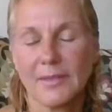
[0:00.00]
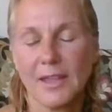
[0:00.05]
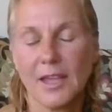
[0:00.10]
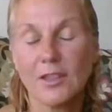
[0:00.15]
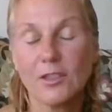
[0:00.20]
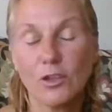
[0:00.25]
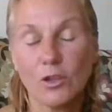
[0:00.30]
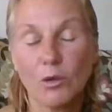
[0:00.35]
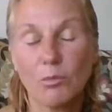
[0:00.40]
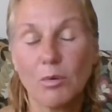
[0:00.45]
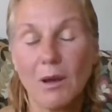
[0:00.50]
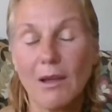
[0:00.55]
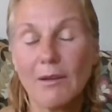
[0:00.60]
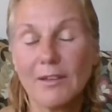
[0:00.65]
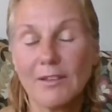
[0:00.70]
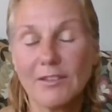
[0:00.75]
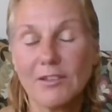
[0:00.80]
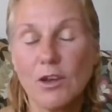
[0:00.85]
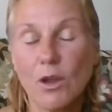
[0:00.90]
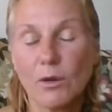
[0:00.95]
And you'll
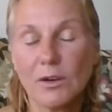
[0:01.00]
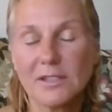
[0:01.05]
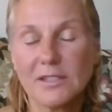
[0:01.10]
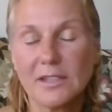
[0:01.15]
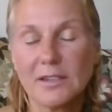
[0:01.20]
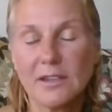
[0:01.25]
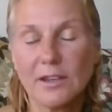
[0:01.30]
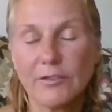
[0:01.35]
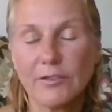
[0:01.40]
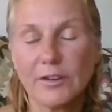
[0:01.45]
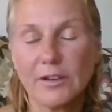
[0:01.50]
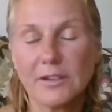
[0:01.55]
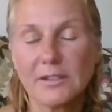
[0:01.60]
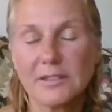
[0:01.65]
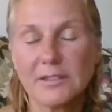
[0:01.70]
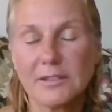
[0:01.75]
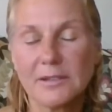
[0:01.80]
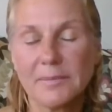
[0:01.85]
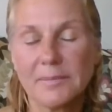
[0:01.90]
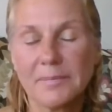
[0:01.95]
probably notice the difference.
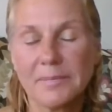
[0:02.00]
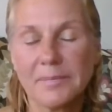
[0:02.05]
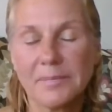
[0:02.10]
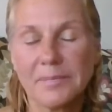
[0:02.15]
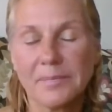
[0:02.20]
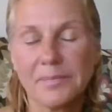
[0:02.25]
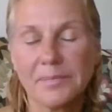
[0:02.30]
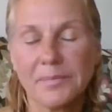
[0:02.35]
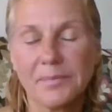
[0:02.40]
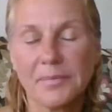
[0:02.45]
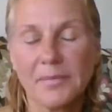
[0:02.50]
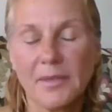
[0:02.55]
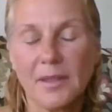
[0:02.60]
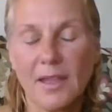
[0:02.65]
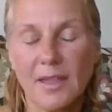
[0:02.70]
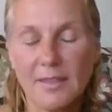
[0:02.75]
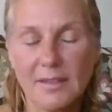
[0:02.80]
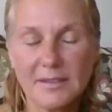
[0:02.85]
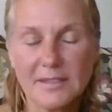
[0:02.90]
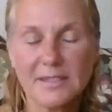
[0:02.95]

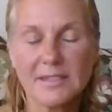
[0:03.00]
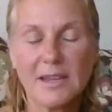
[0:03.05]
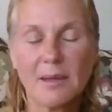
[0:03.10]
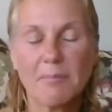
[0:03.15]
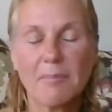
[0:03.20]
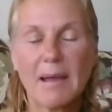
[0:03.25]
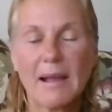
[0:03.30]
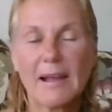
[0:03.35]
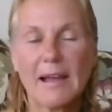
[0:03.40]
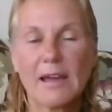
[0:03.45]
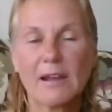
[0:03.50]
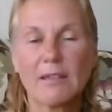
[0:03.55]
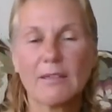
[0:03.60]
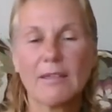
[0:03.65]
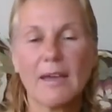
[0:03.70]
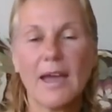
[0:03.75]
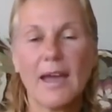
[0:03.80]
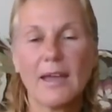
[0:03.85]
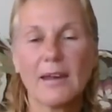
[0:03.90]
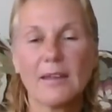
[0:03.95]
And then step back out of
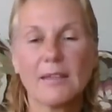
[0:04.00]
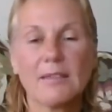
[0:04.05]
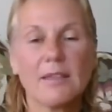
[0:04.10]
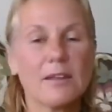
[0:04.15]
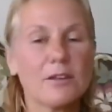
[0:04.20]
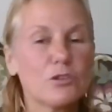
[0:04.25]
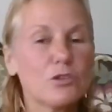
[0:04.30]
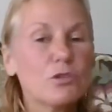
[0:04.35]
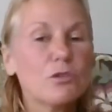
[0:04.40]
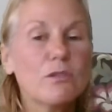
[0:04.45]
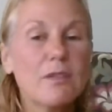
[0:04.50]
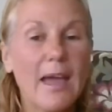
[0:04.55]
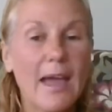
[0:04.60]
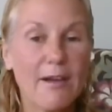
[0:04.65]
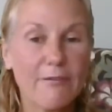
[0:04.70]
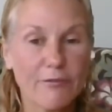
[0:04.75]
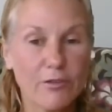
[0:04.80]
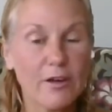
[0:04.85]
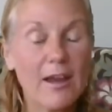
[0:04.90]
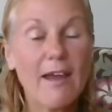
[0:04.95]
that and then do
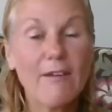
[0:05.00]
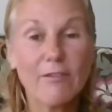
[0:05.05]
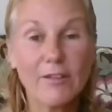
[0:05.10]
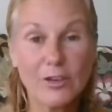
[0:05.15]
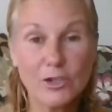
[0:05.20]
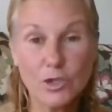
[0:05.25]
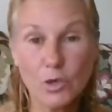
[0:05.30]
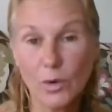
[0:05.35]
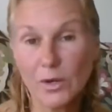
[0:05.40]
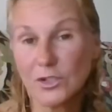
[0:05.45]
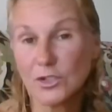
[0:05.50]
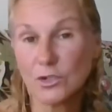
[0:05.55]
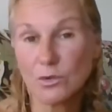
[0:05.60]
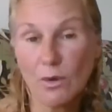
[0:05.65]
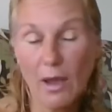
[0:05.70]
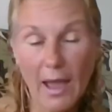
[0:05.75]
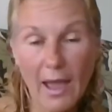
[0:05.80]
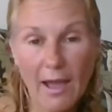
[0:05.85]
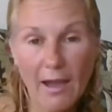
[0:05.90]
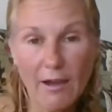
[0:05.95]
that for every choice you
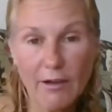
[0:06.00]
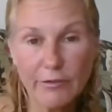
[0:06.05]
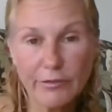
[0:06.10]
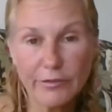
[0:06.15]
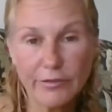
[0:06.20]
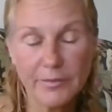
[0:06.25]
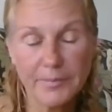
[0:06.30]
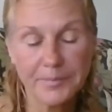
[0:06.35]
have.